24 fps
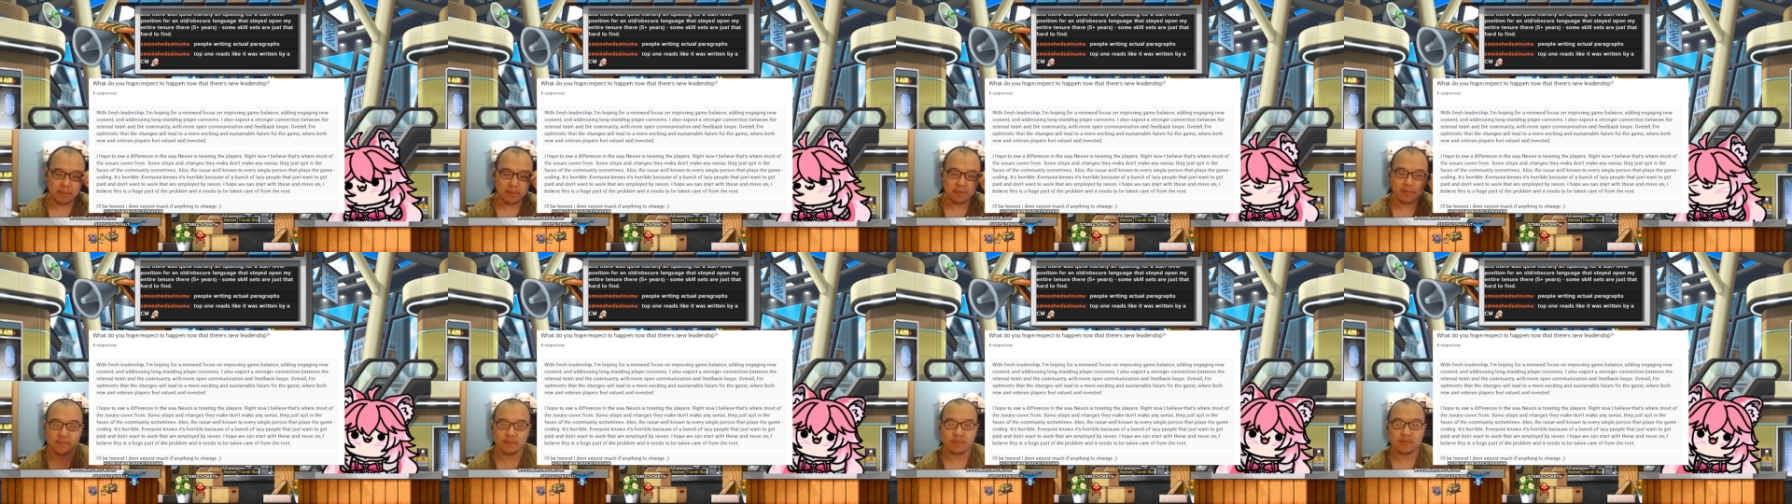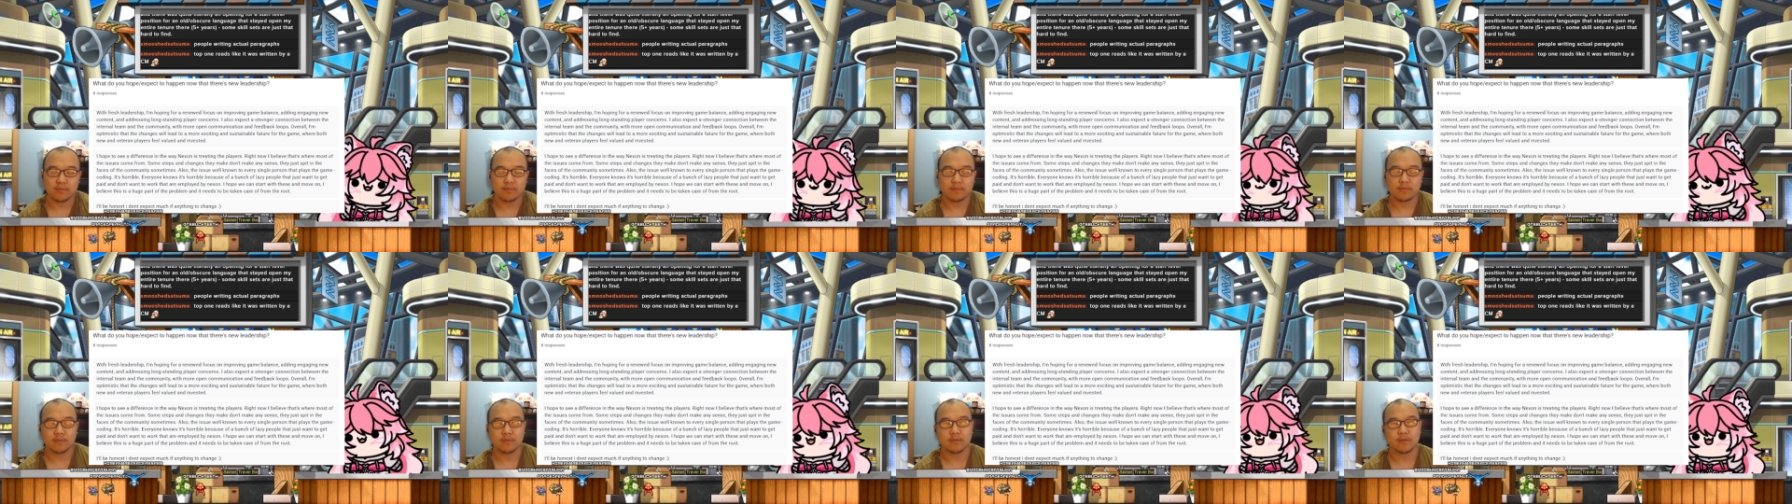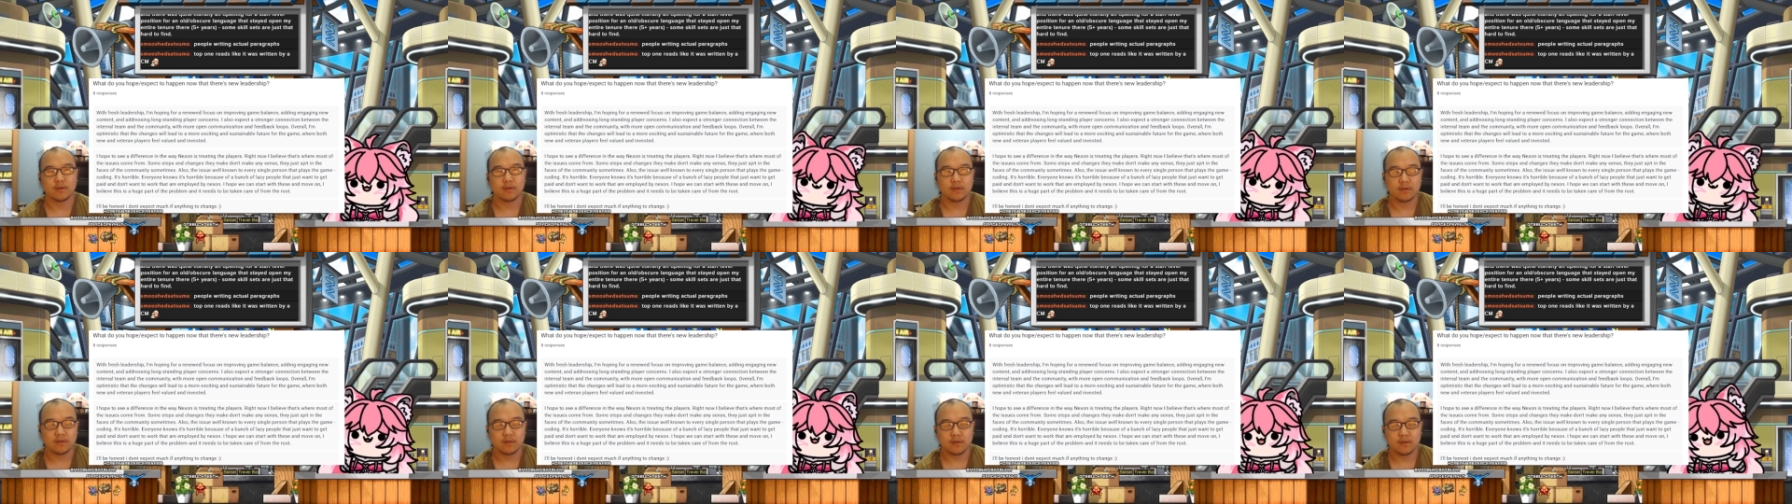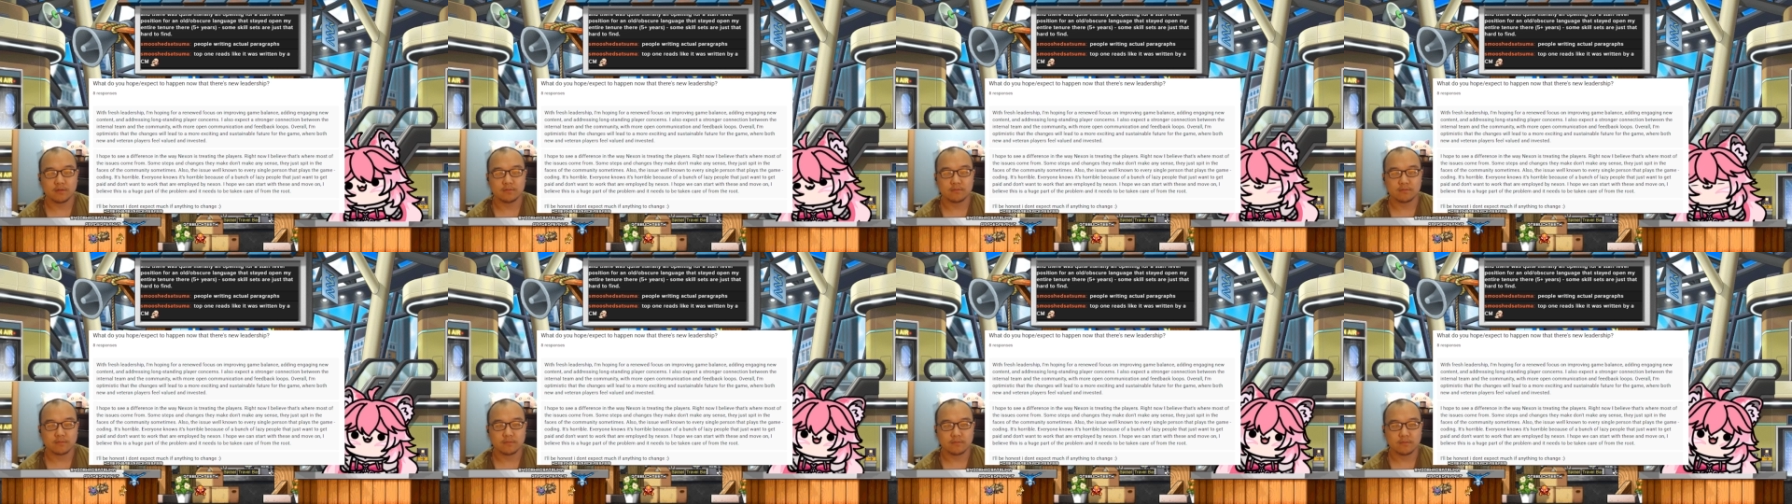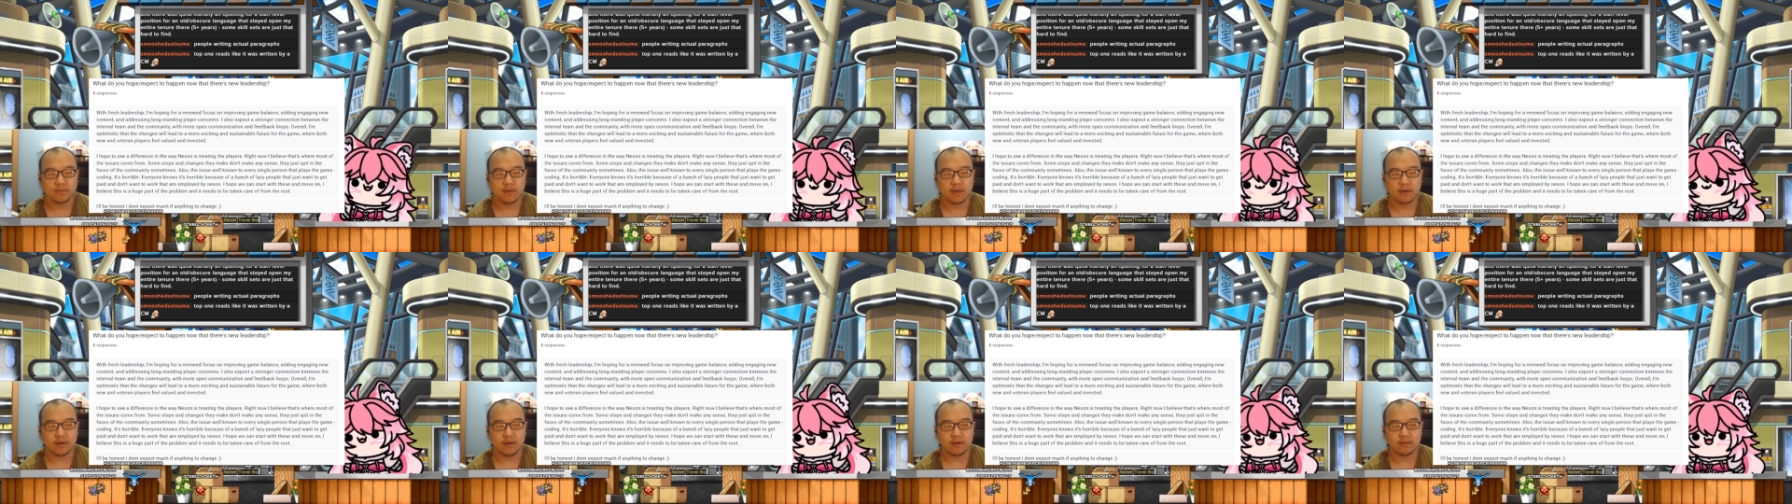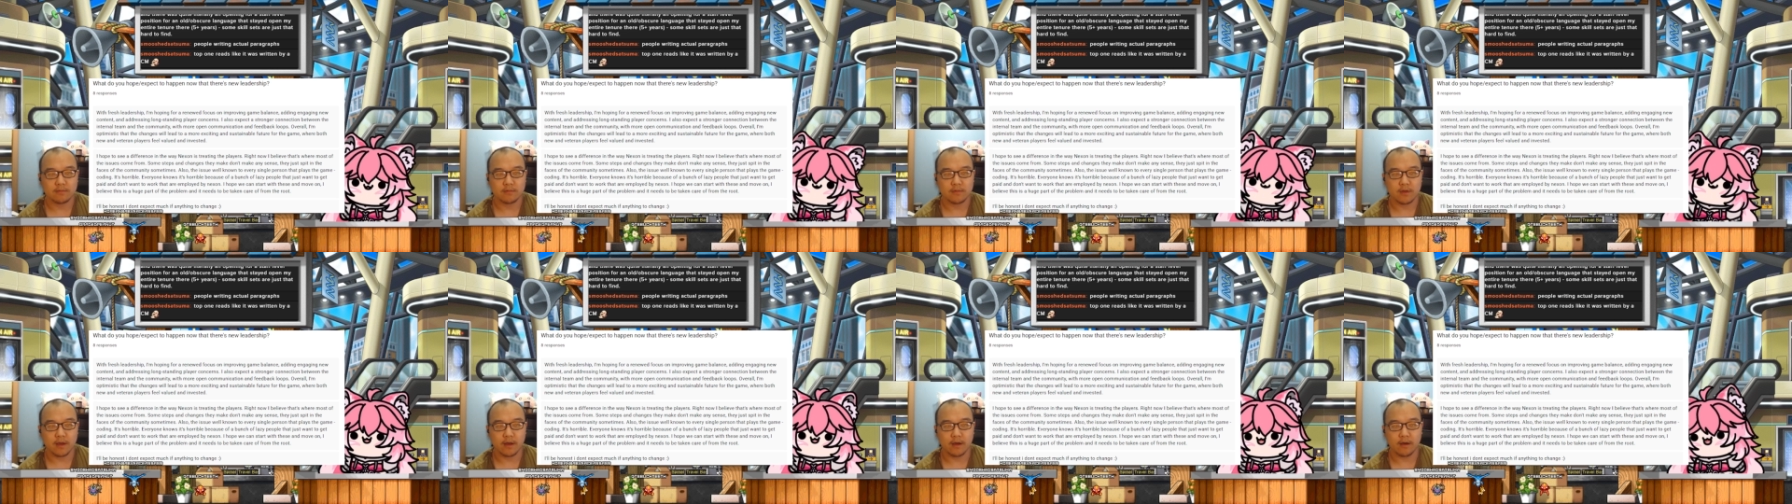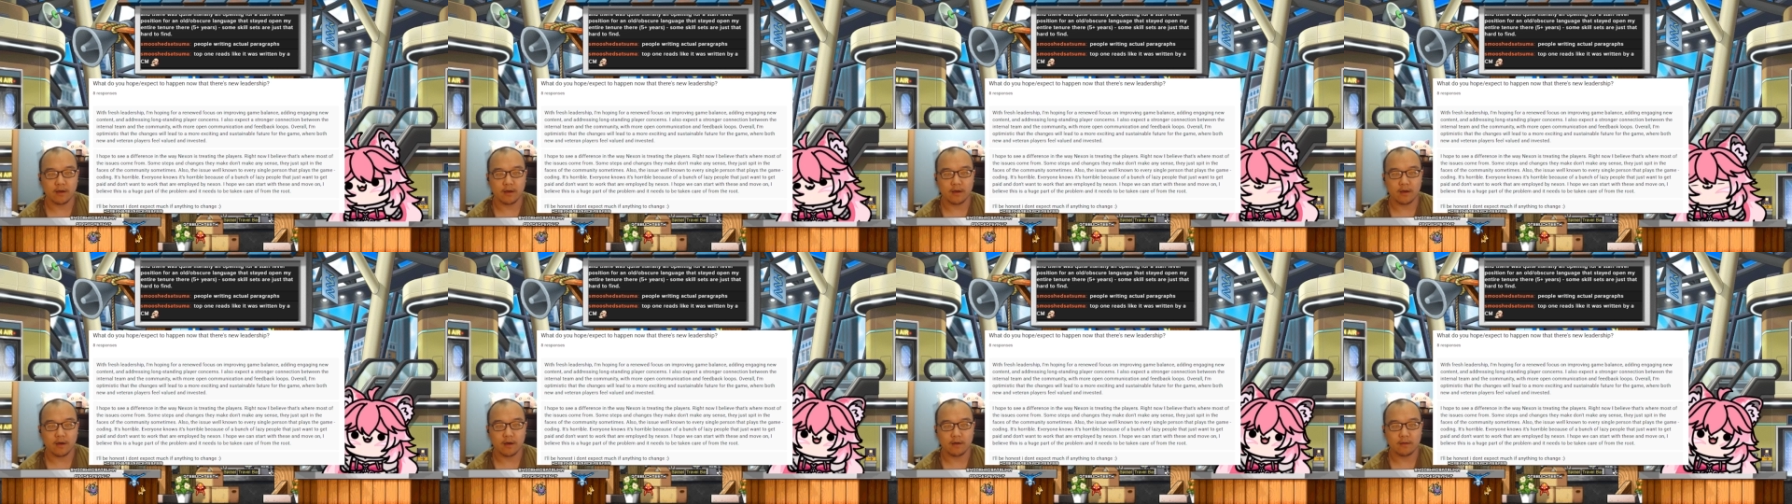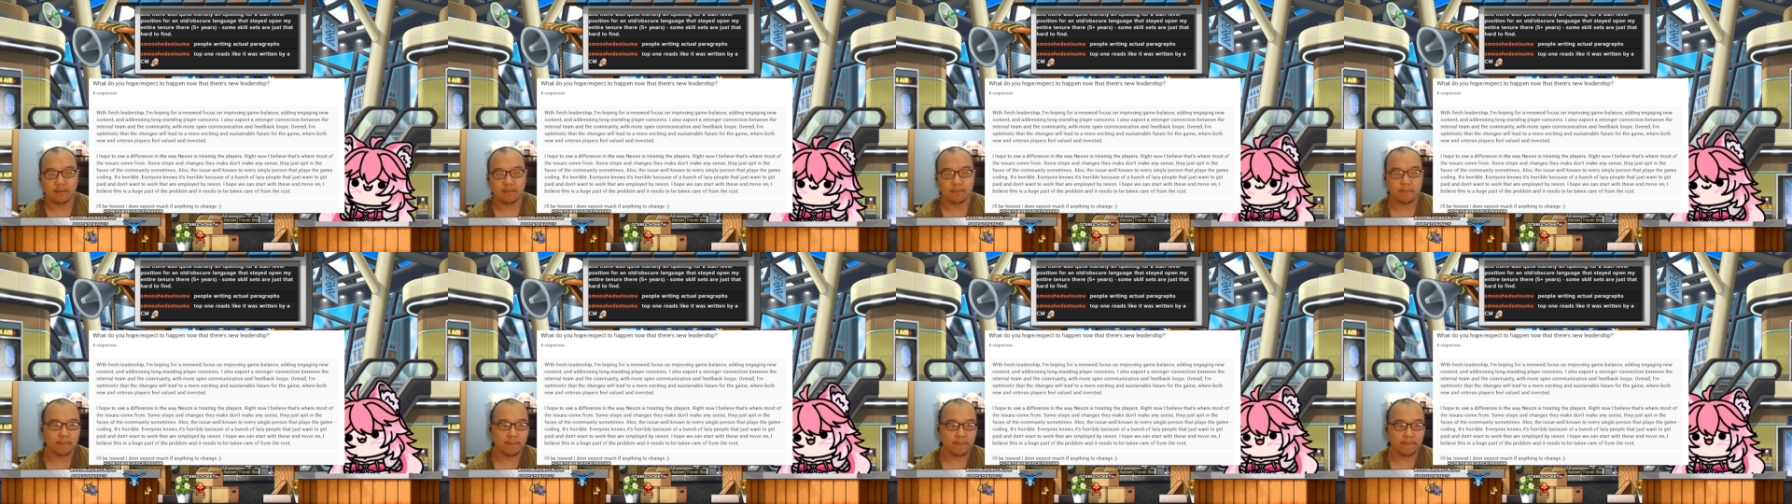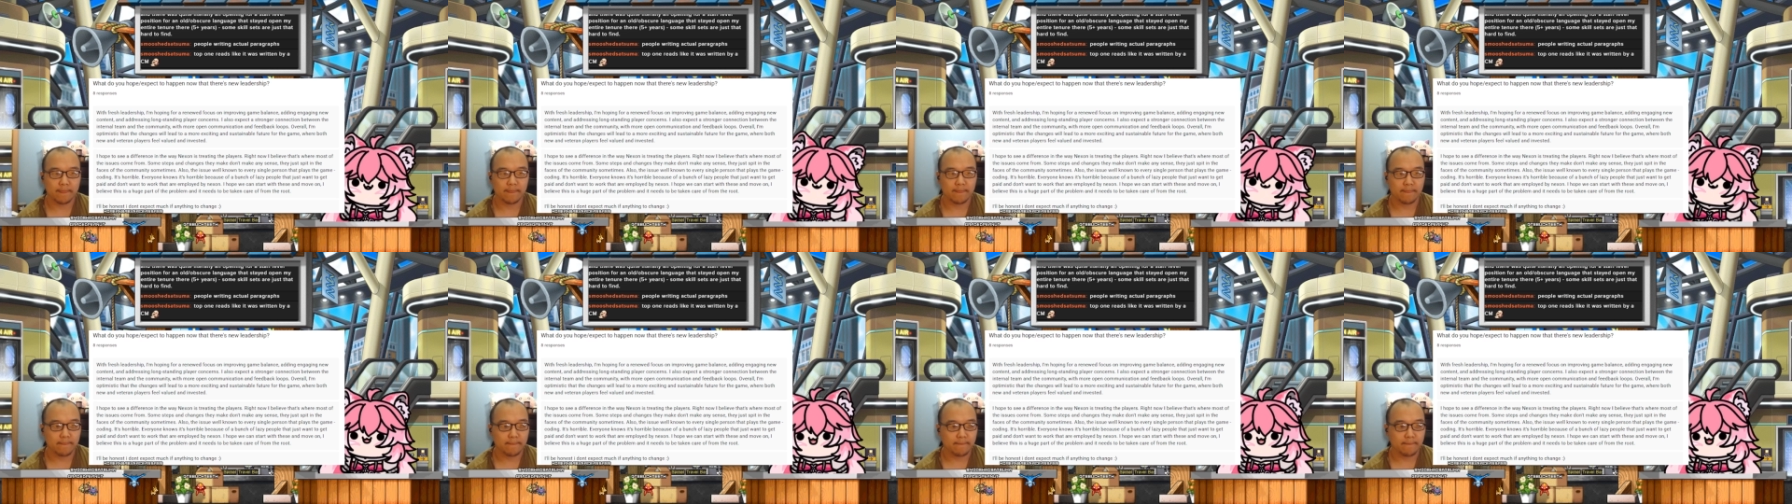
Like, have you had a job?